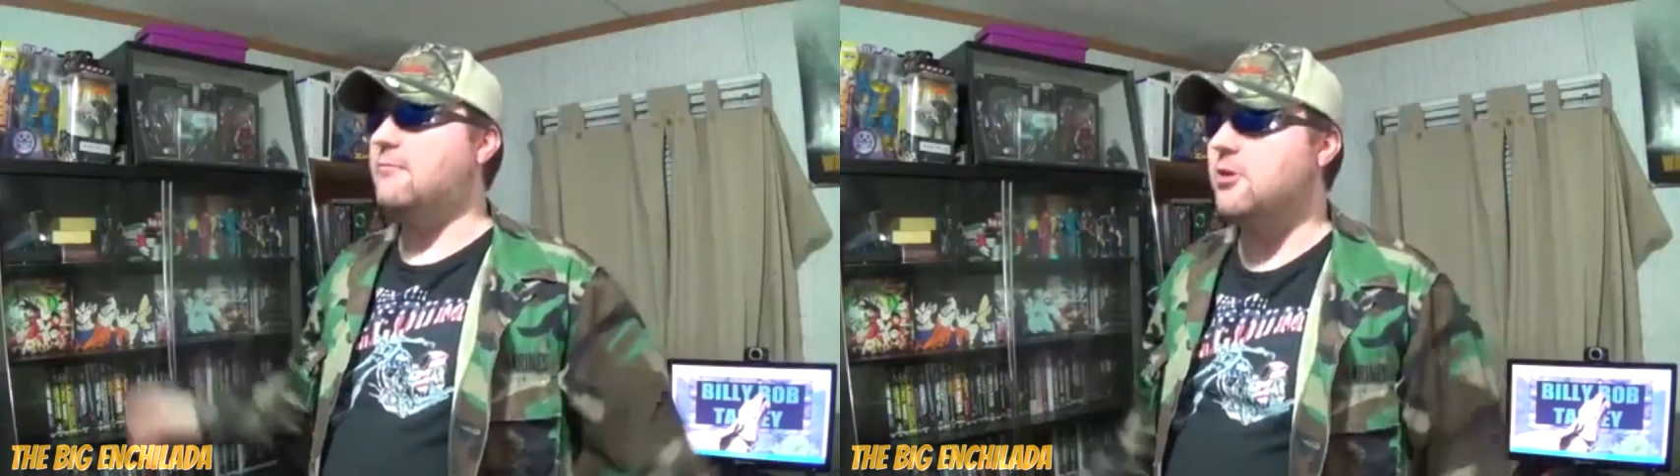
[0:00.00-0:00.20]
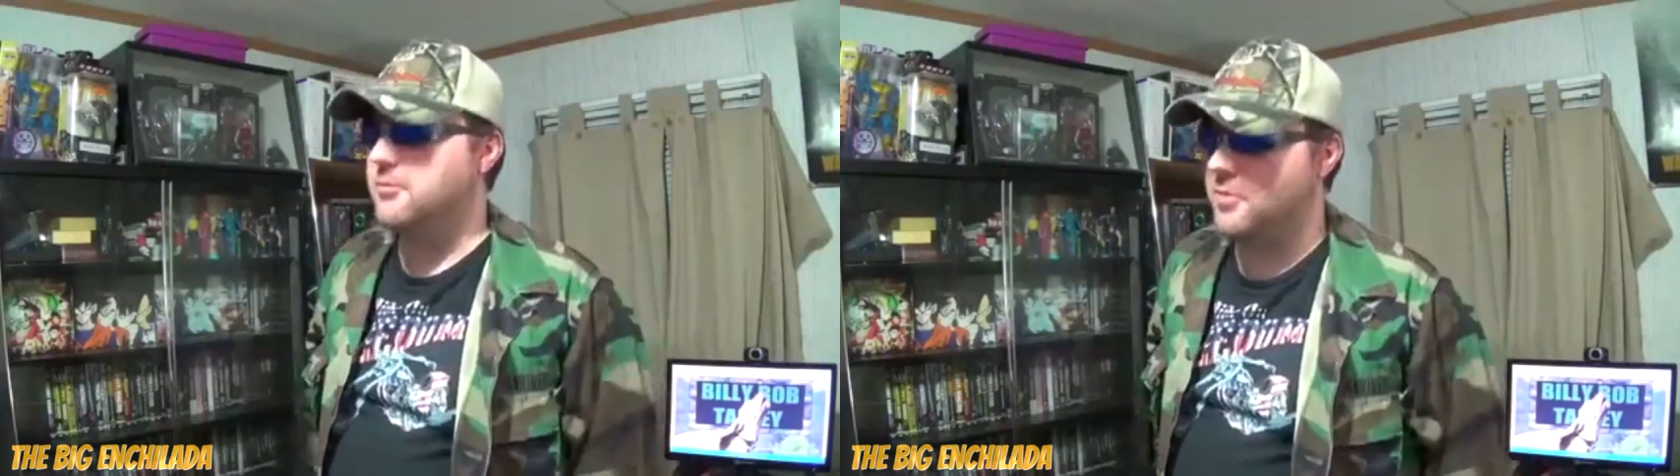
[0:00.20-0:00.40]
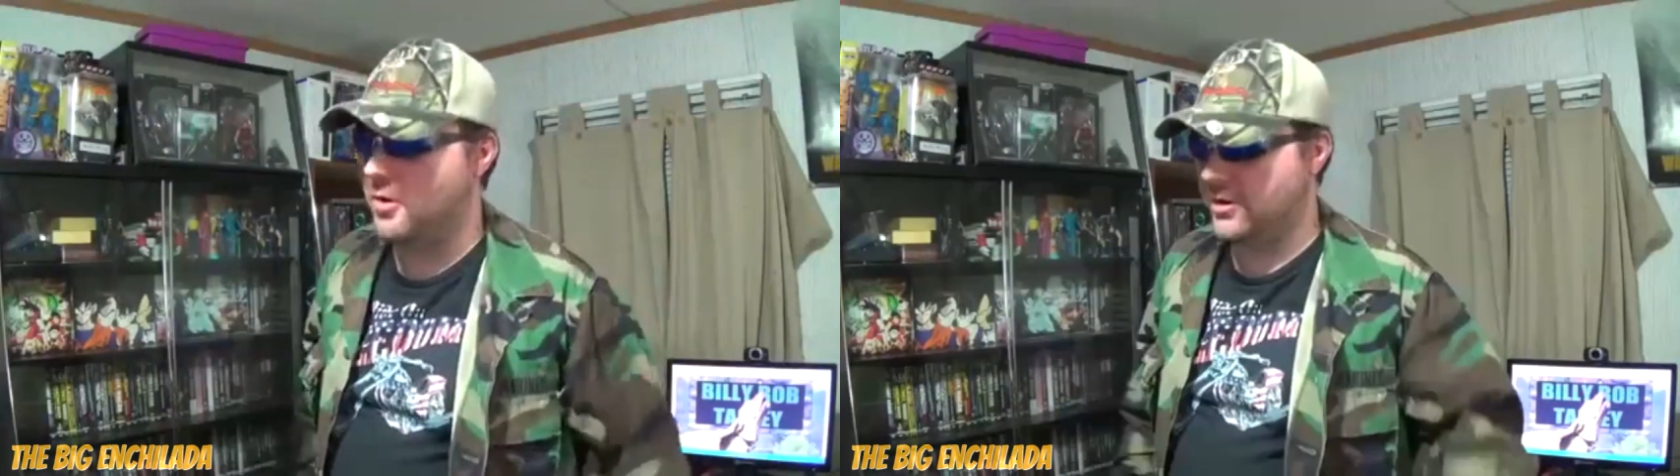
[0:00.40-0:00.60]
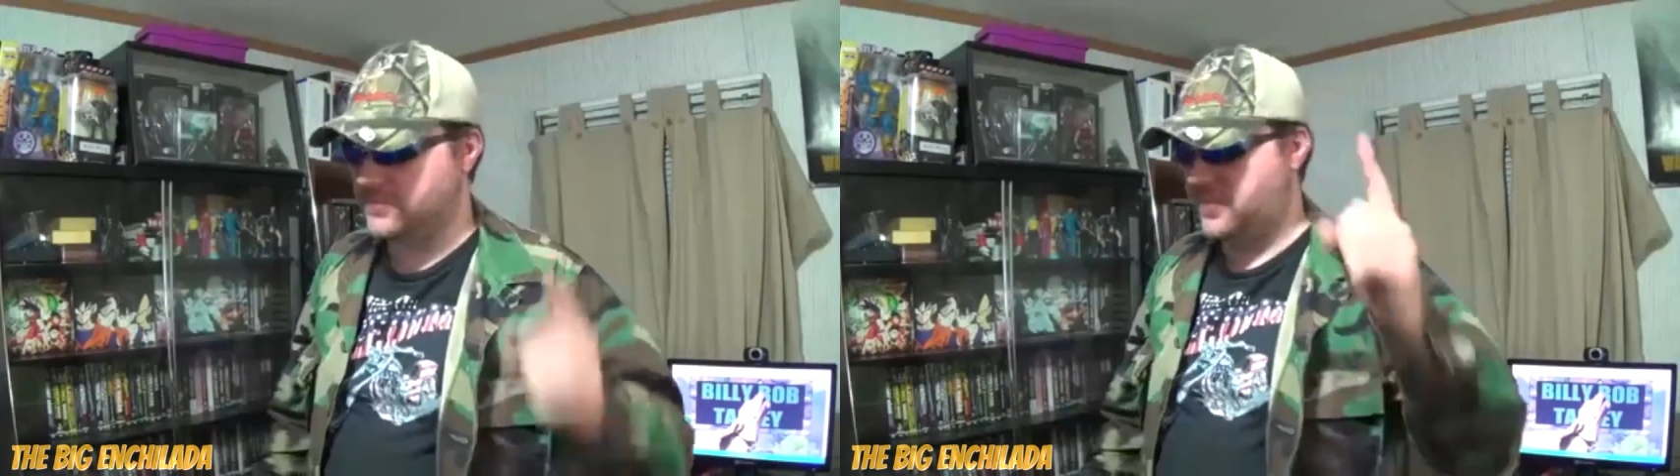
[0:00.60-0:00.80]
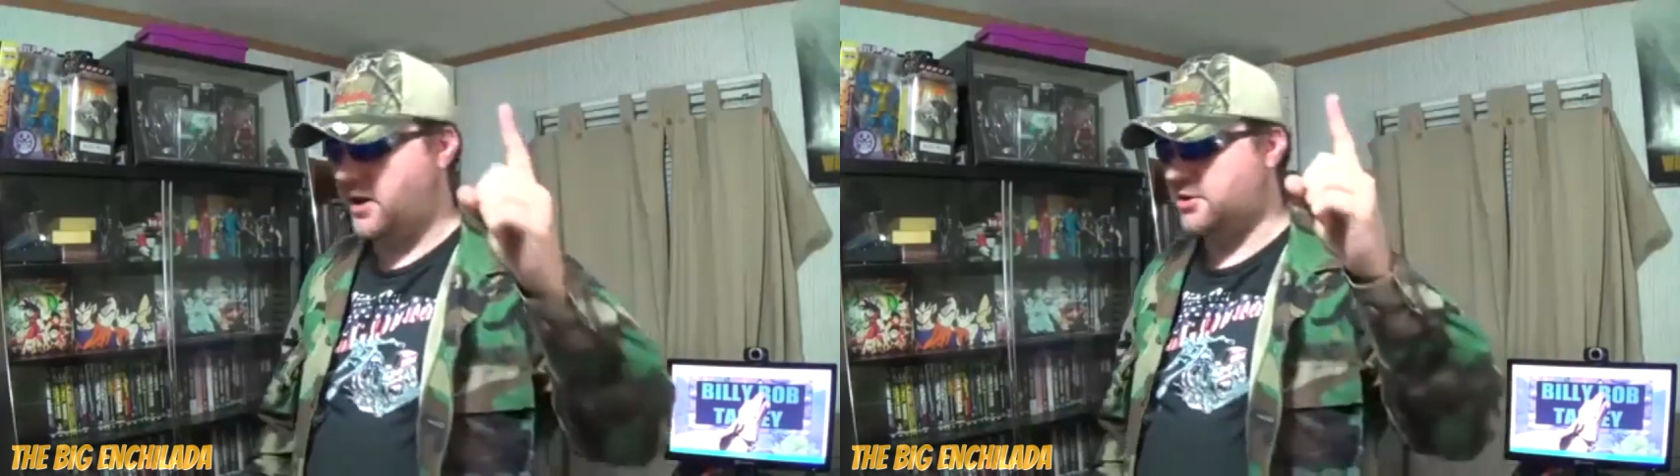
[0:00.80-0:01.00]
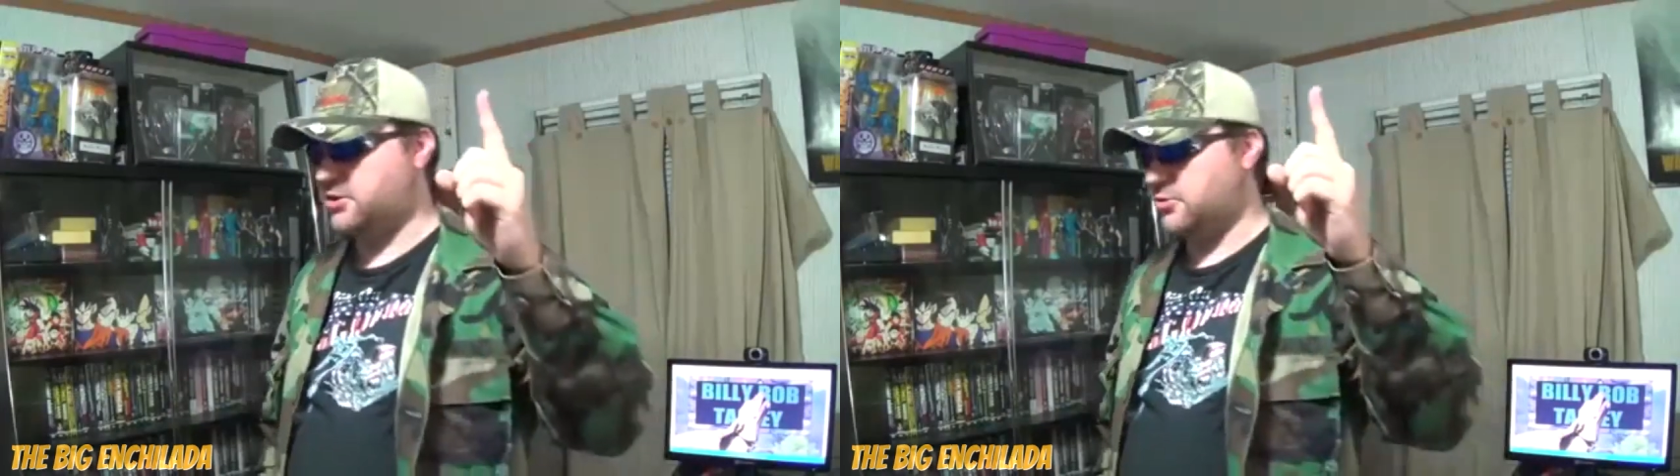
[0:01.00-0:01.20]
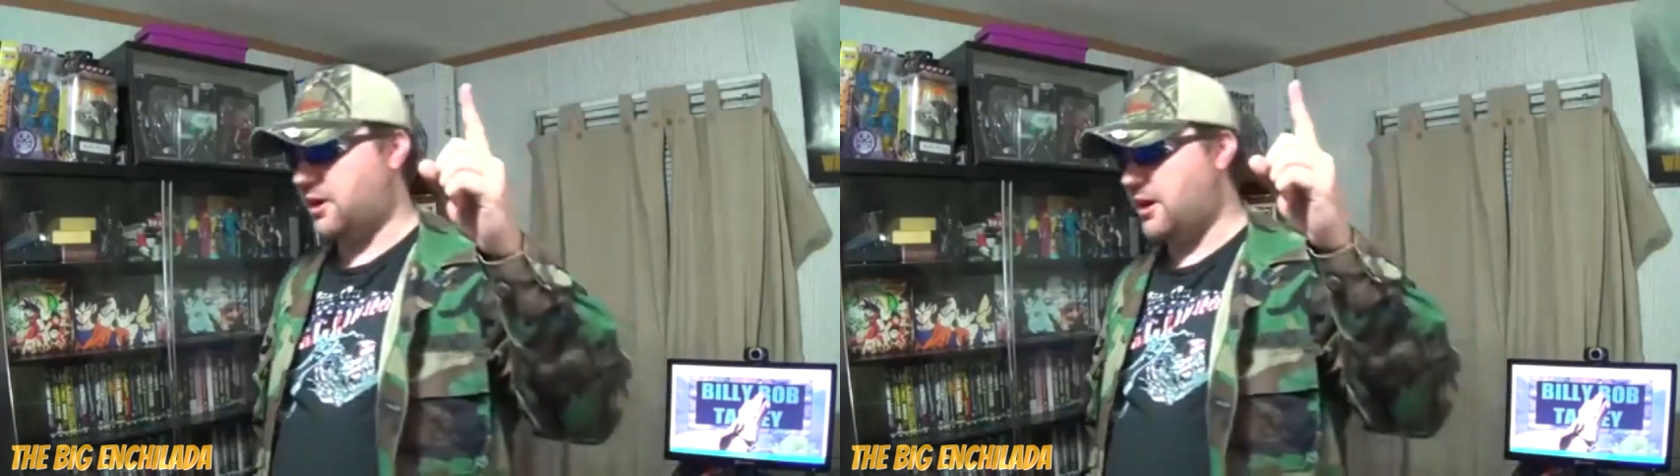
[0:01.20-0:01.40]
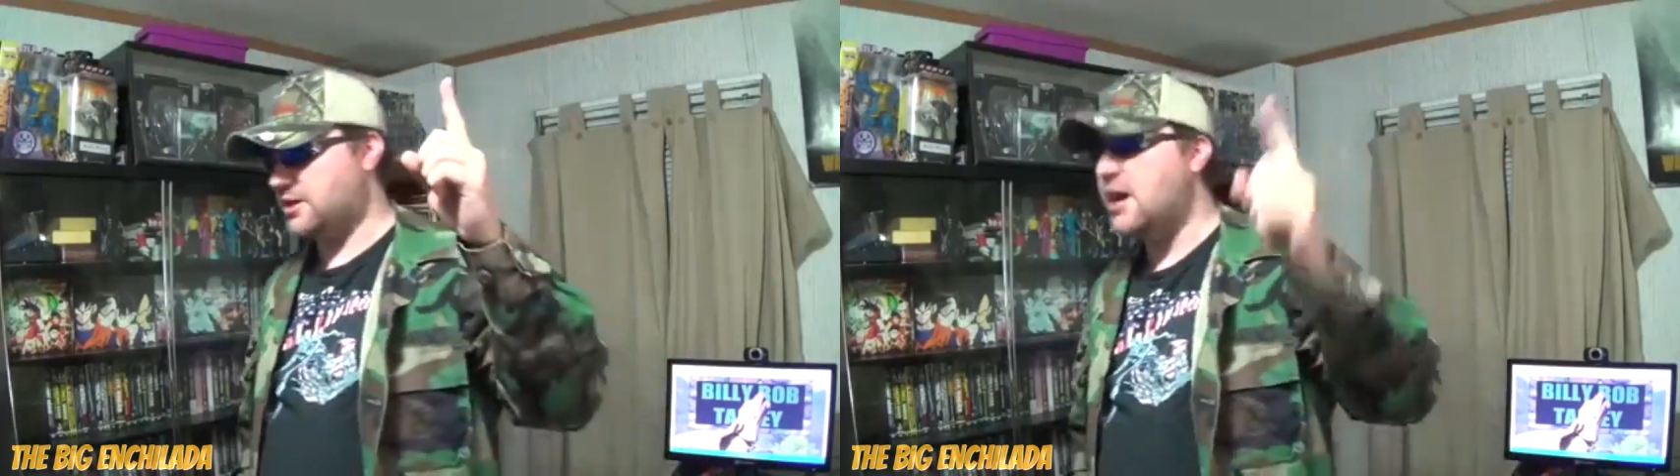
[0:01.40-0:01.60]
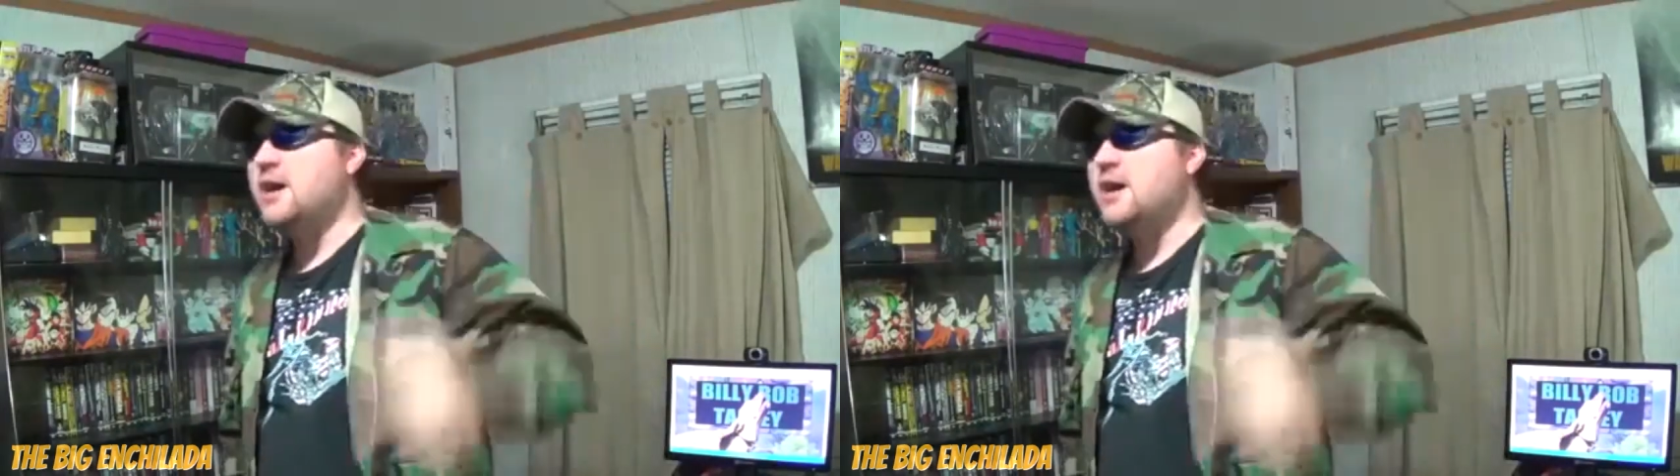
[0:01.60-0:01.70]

one more special guest.